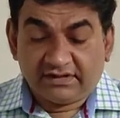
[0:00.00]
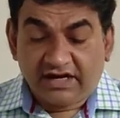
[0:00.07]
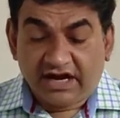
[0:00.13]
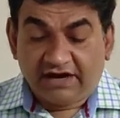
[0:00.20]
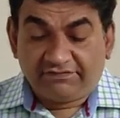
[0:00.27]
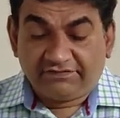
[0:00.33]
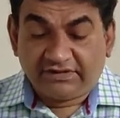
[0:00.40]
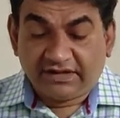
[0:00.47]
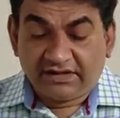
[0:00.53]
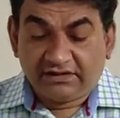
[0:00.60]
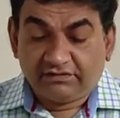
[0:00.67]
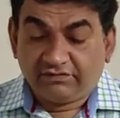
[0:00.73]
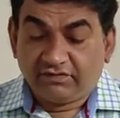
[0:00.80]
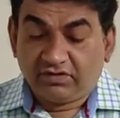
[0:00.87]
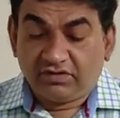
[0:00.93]
after
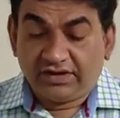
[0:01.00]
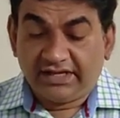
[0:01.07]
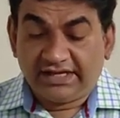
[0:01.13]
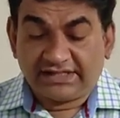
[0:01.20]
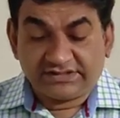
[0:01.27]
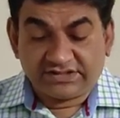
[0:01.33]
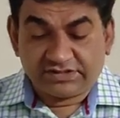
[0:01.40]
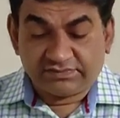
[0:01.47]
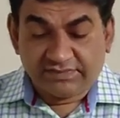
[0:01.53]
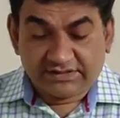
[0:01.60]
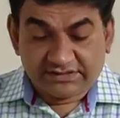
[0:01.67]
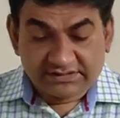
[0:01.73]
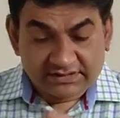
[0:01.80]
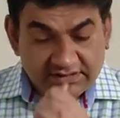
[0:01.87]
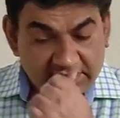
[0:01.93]
the following
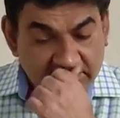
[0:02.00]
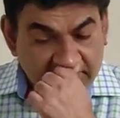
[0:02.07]
adjustments.